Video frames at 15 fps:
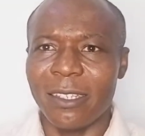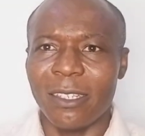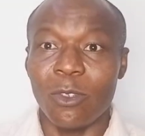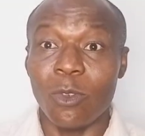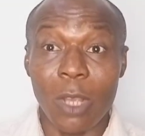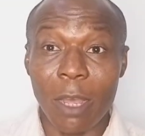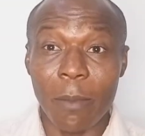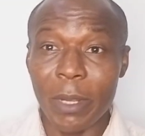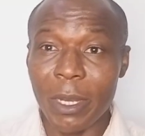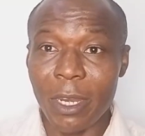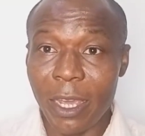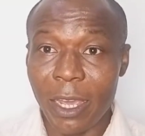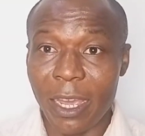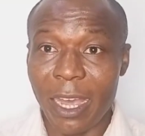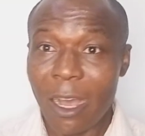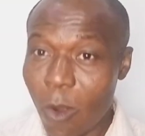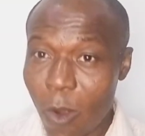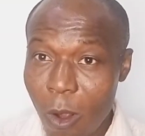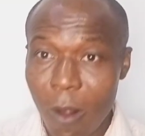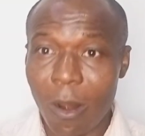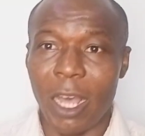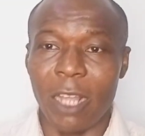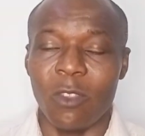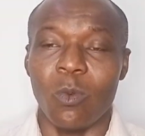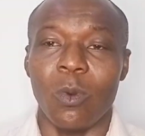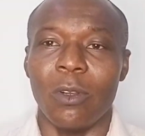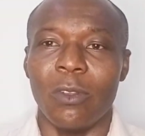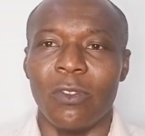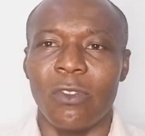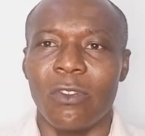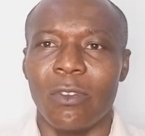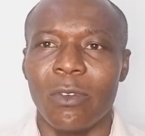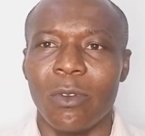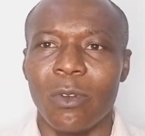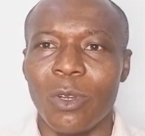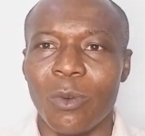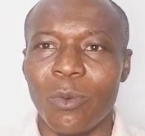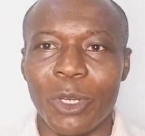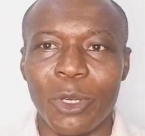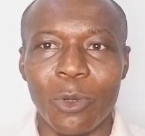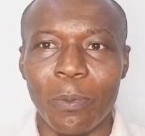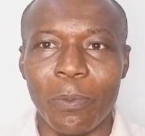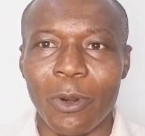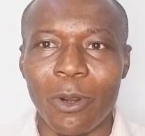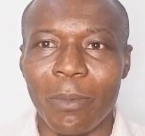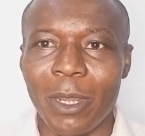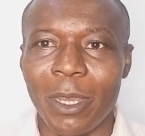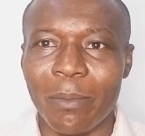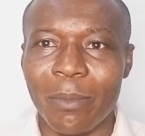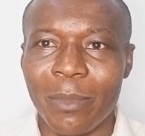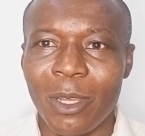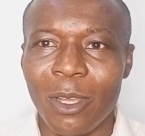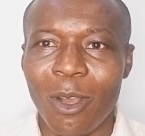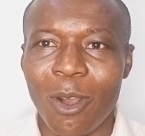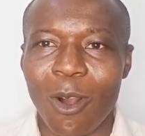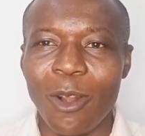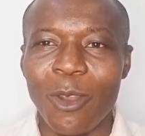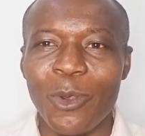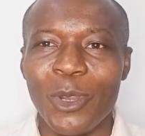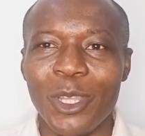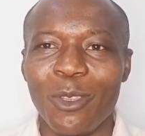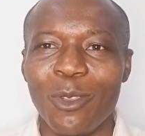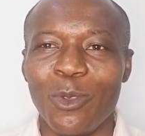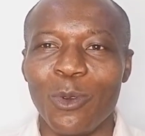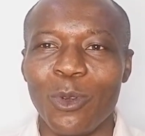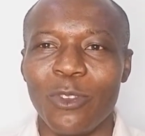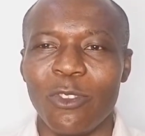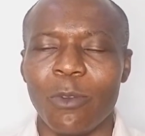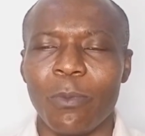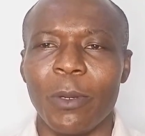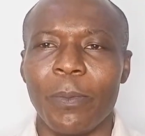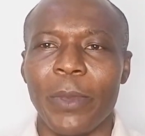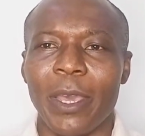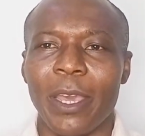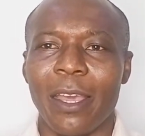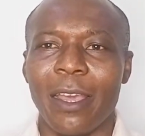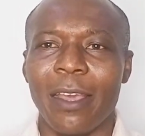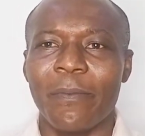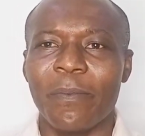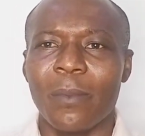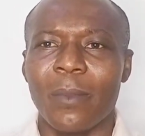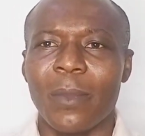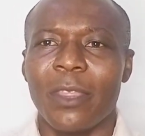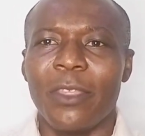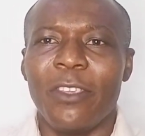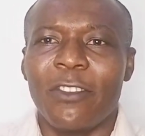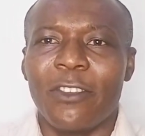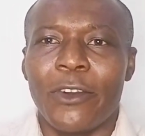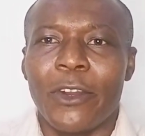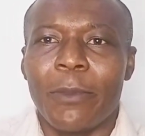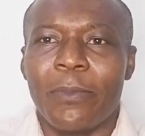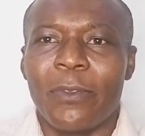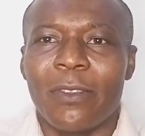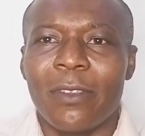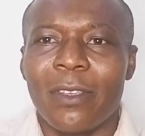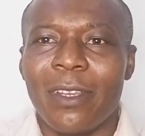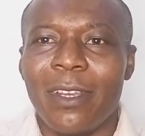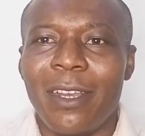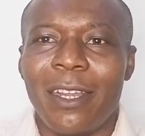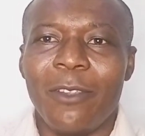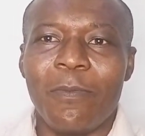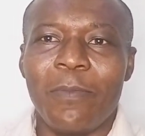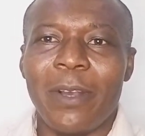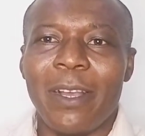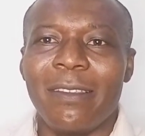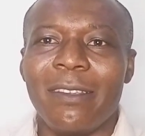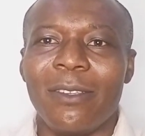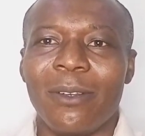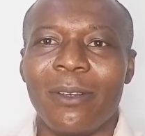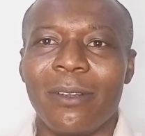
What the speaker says: You can be there all at once with no problem. All you need to do is to prepare the script and you pass it on.